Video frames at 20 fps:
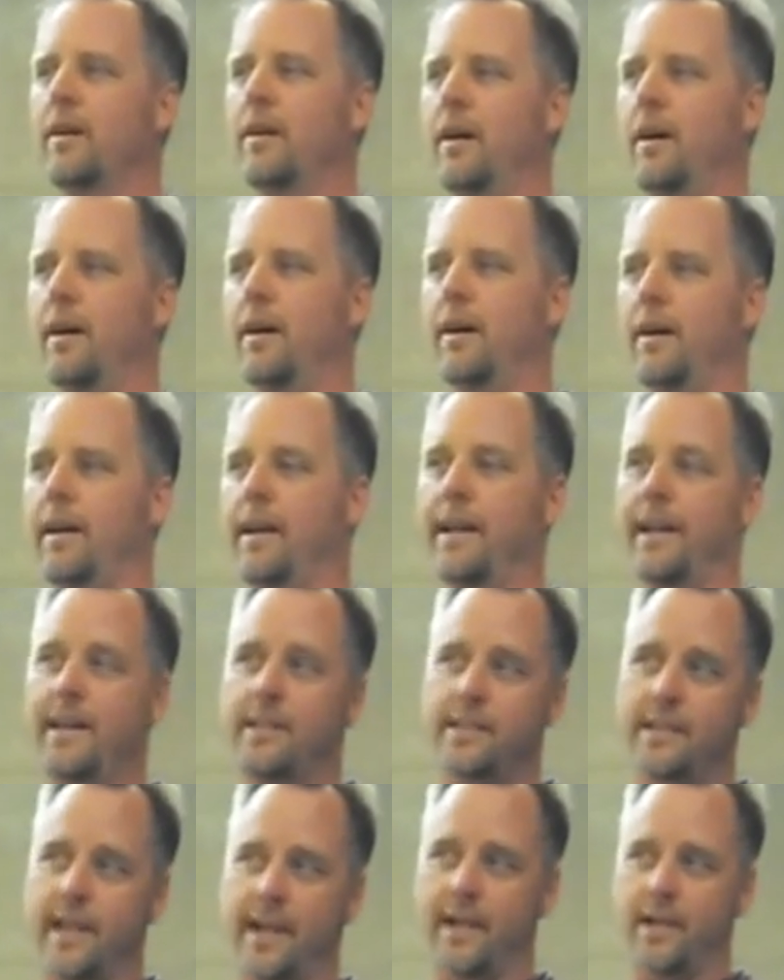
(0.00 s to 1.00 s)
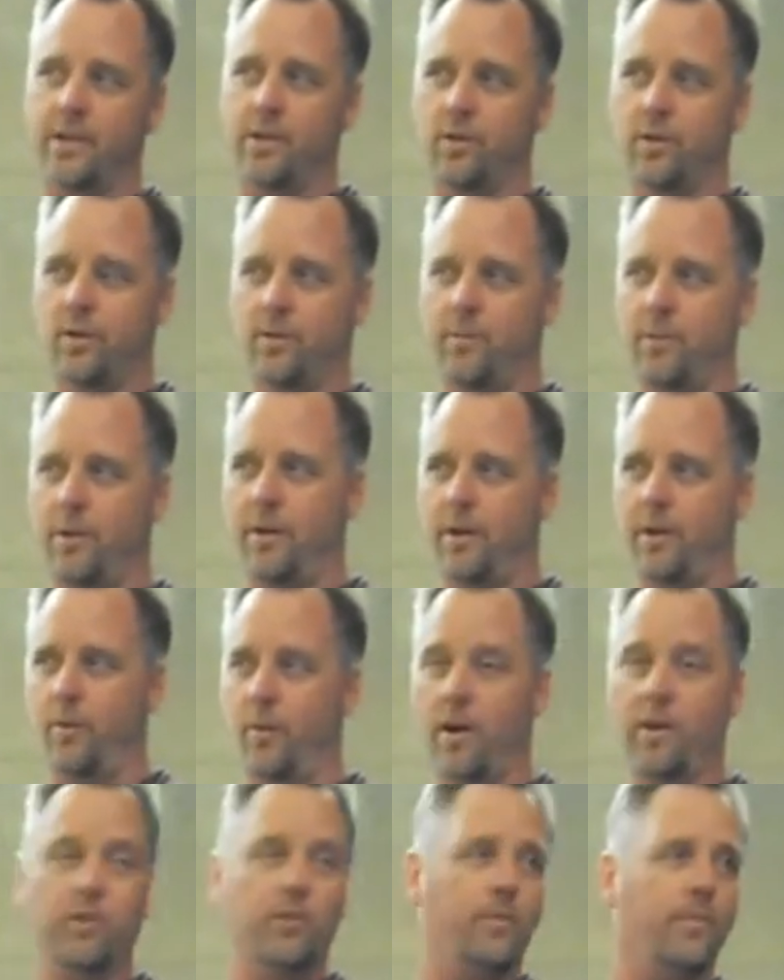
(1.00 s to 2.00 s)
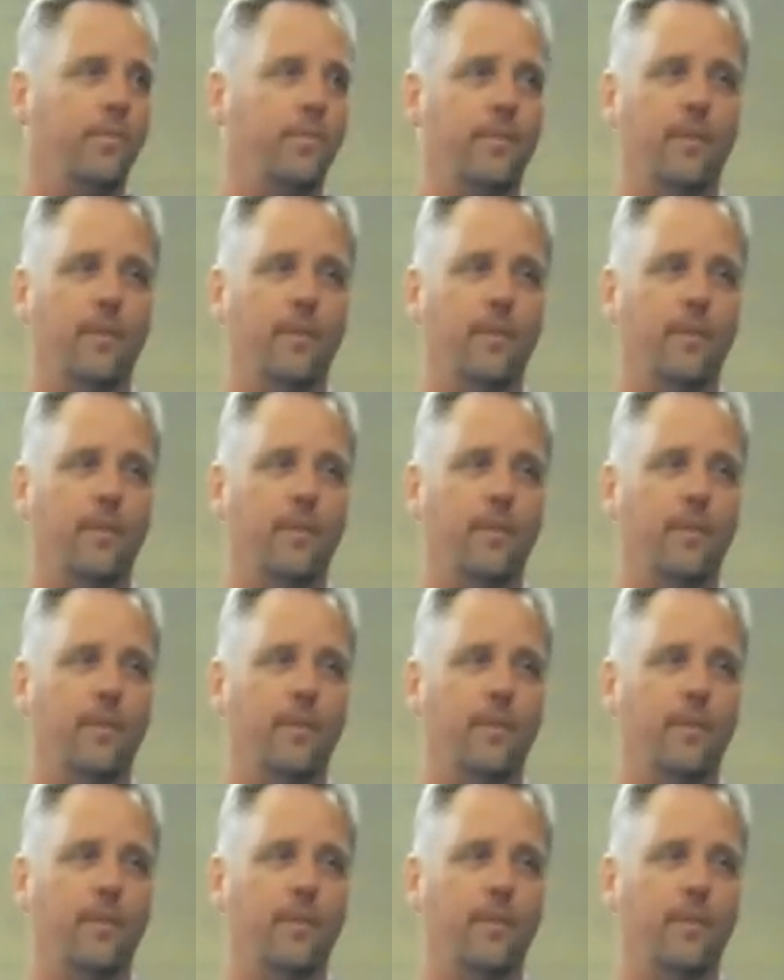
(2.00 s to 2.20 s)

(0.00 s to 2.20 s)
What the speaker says: An educational component was